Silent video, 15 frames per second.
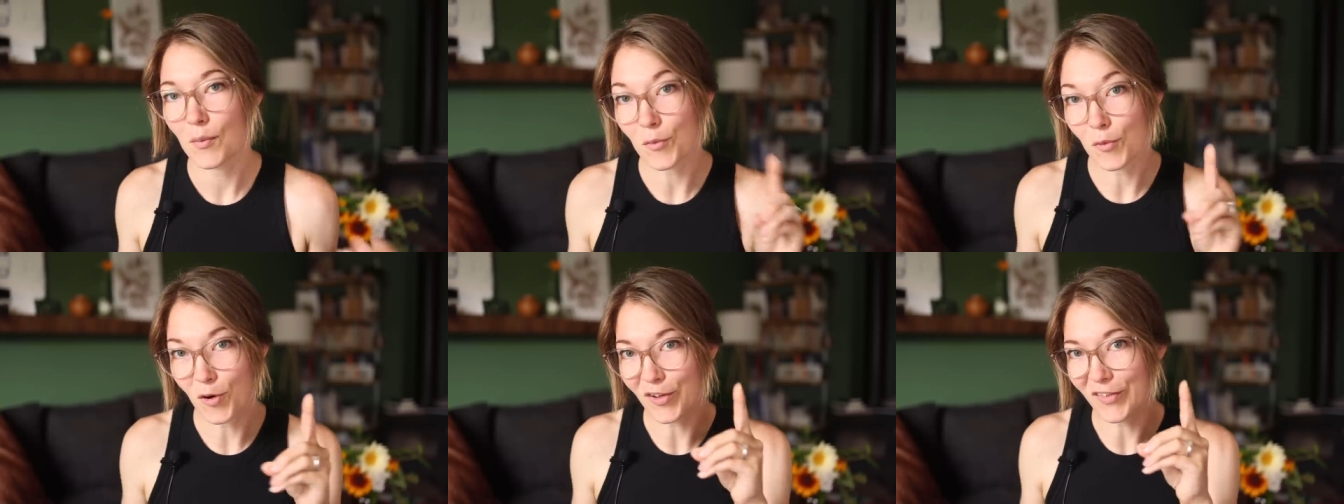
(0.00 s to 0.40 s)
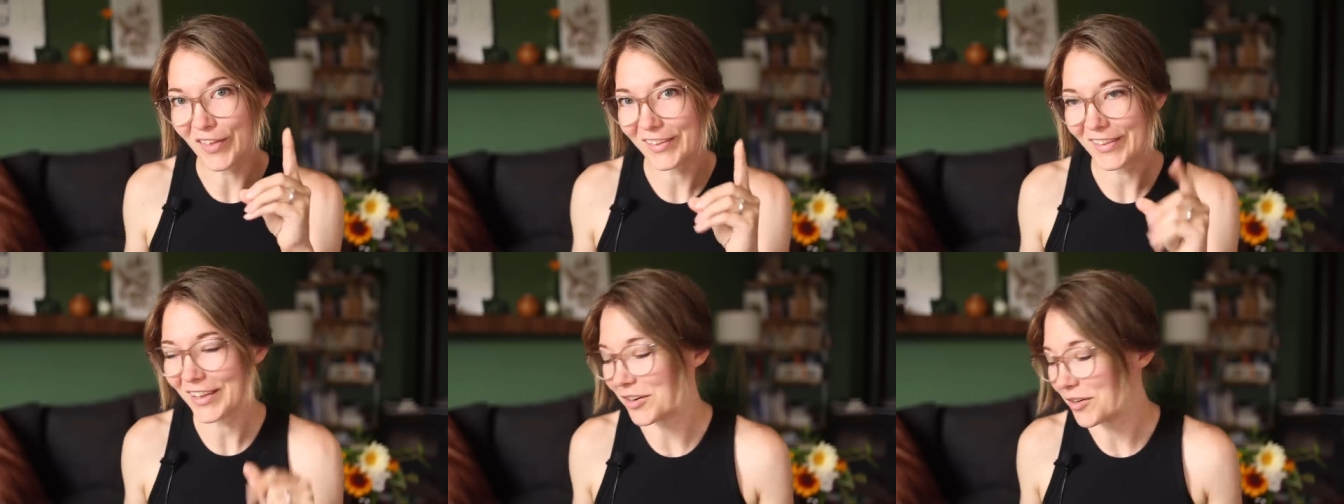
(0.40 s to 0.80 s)
More on
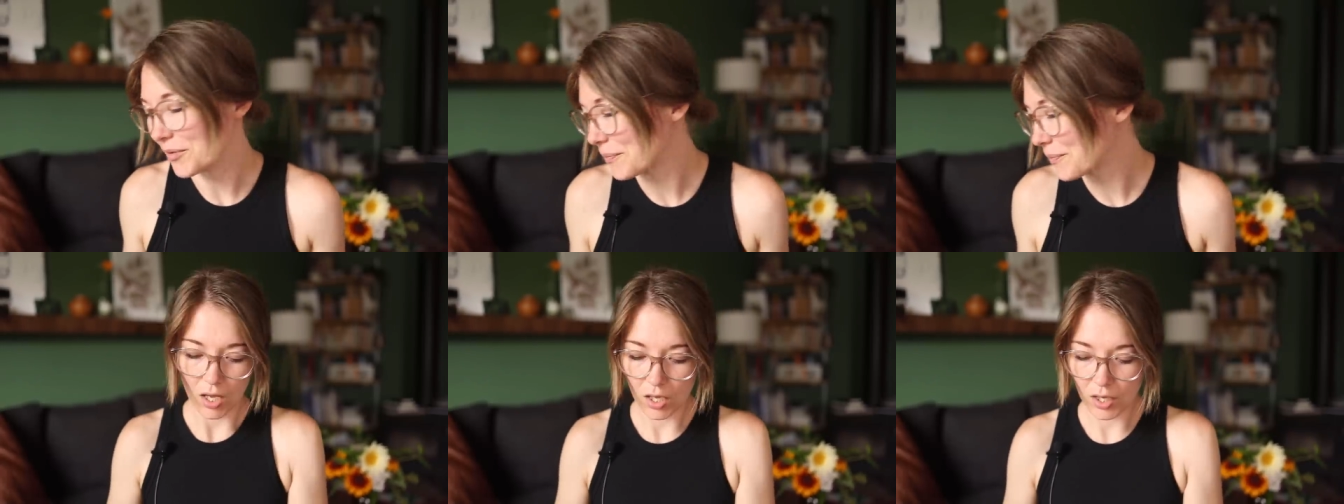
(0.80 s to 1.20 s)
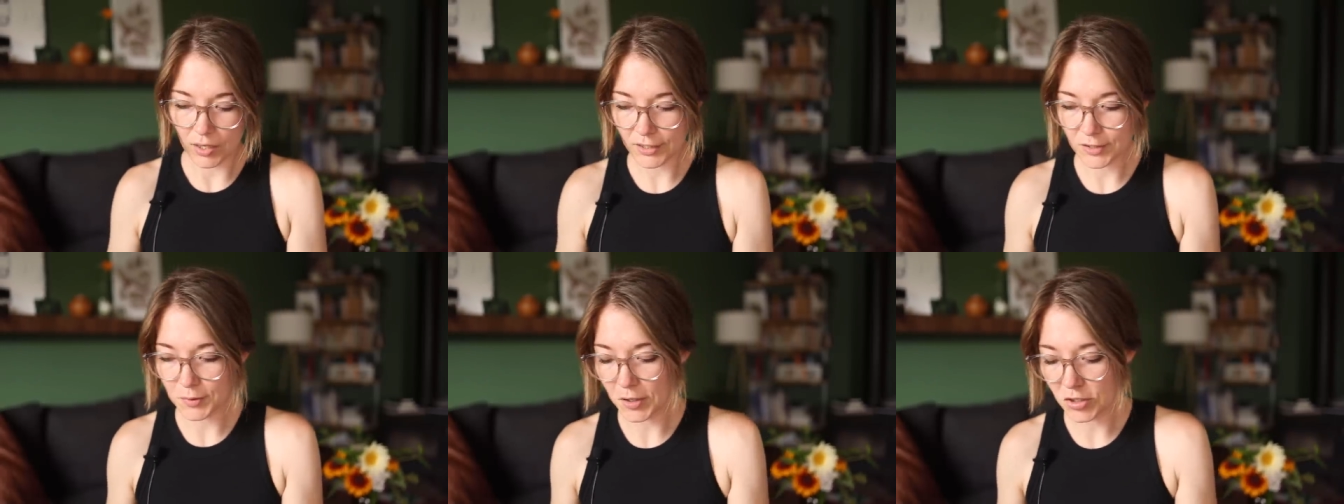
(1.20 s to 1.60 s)
that later. Uh,
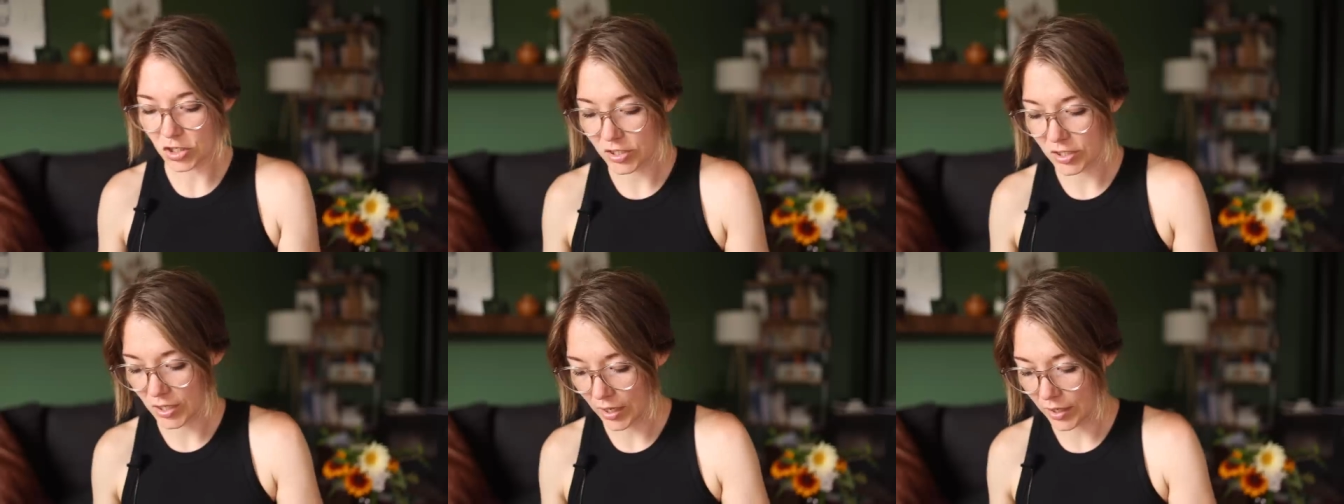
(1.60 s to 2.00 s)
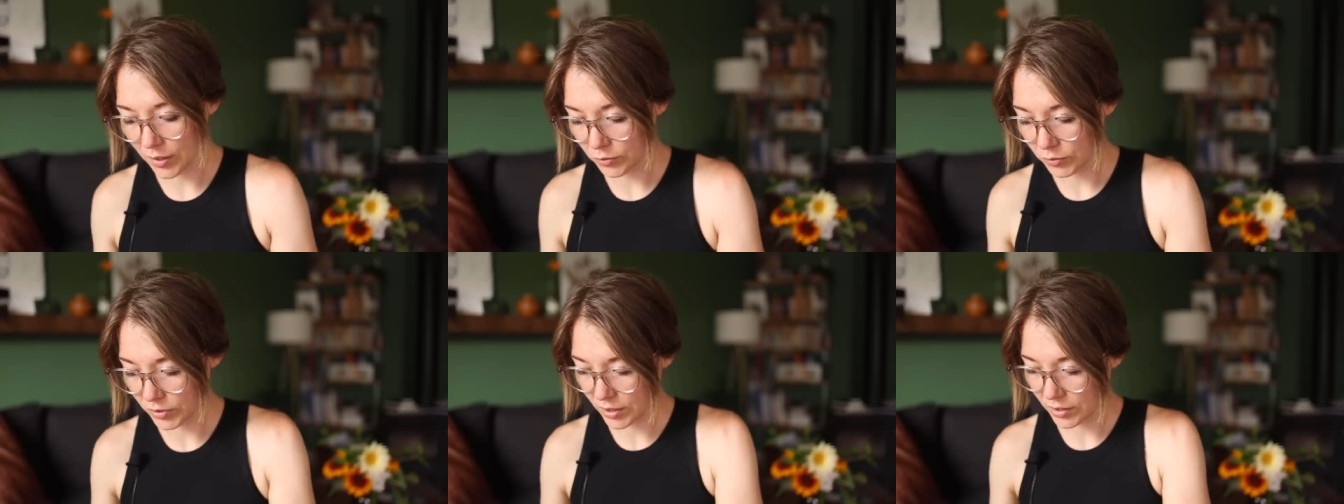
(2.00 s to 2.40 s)
next project
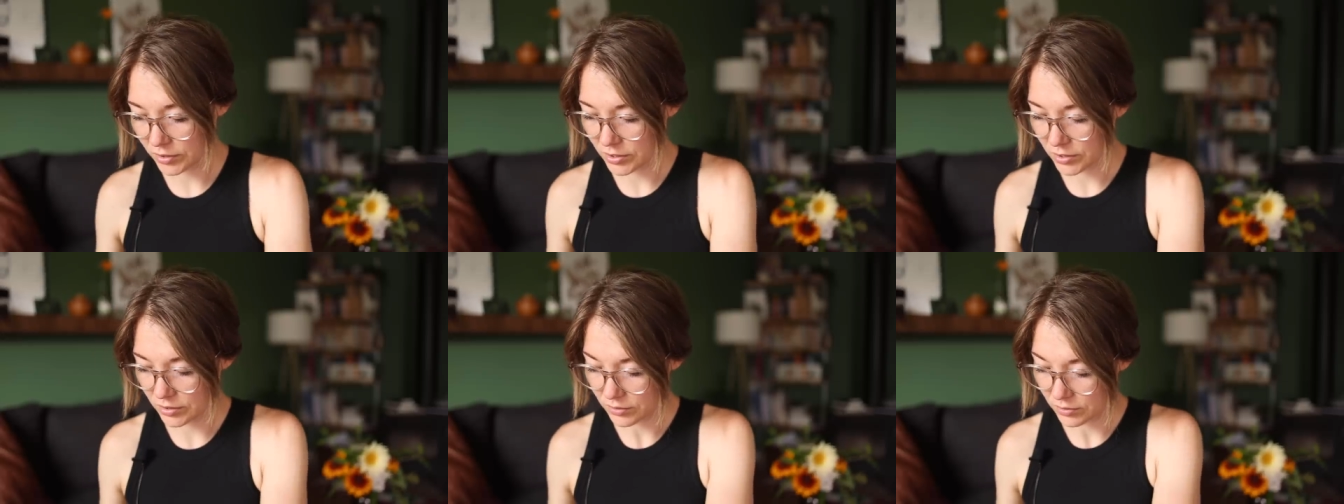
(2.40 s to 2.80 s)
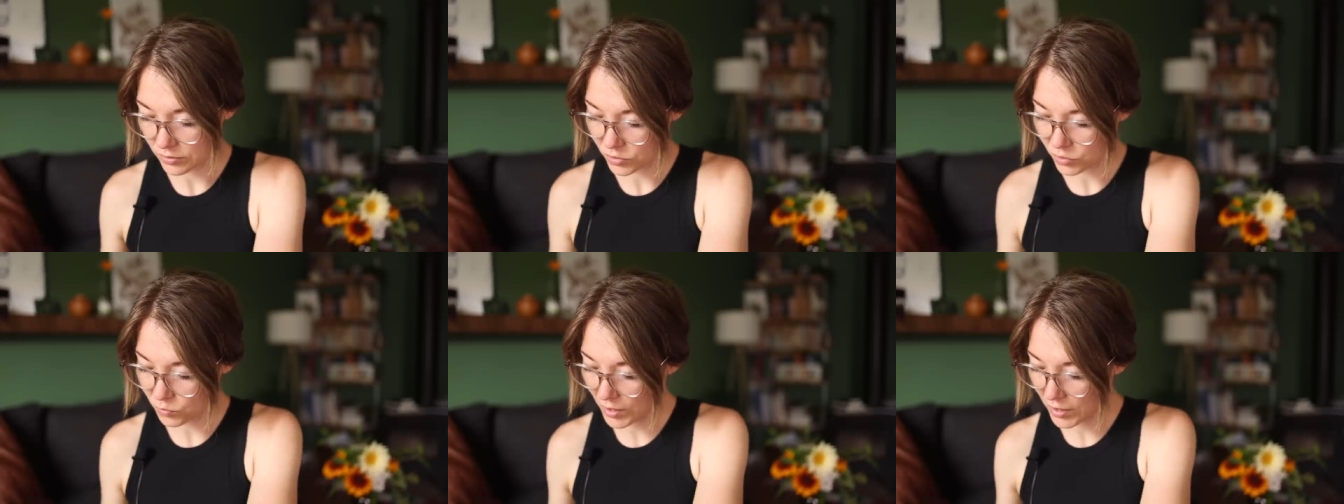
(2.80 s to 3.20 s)
I will not
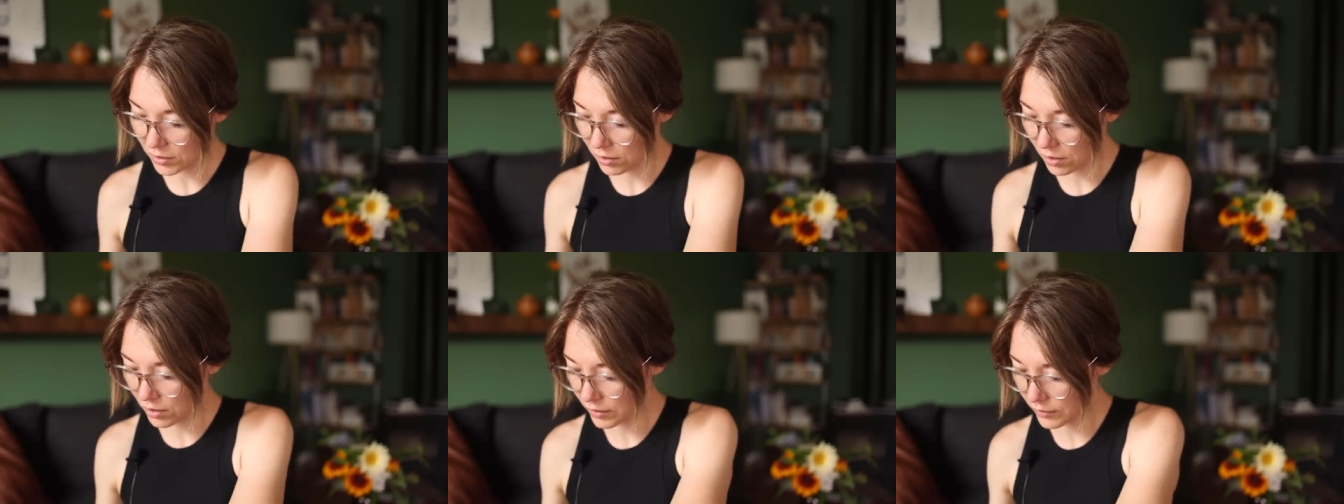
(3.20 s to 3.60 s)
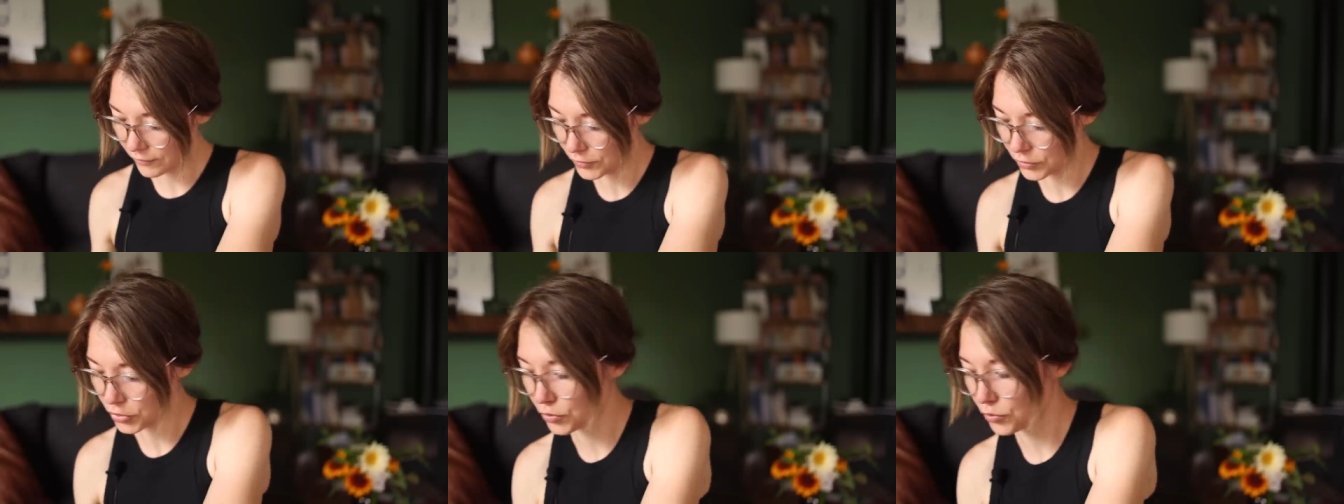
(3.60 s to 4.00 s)
dwell on
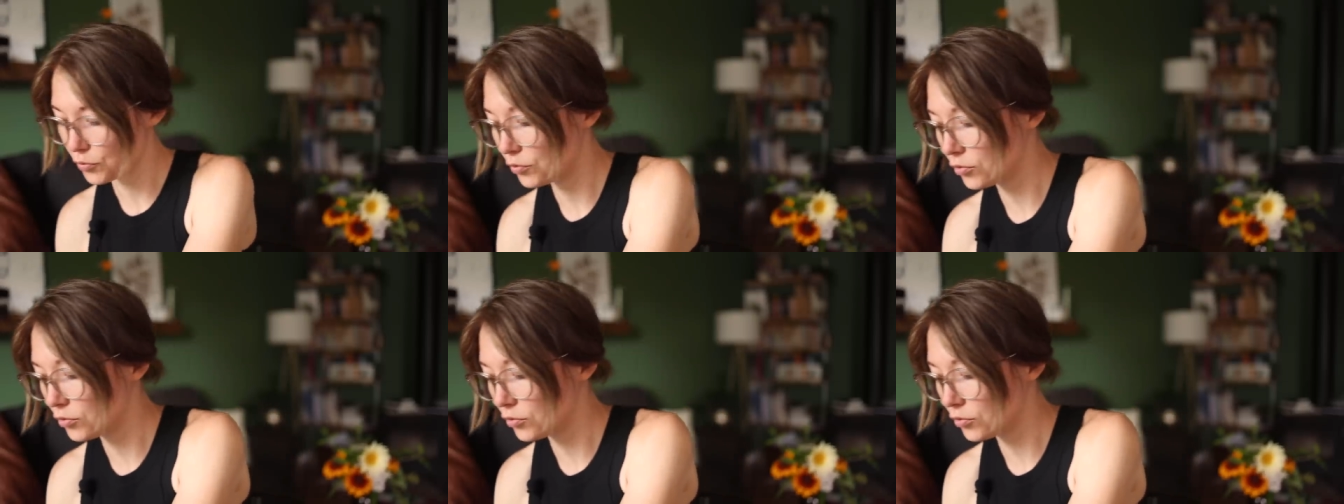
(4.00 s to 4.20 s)
for too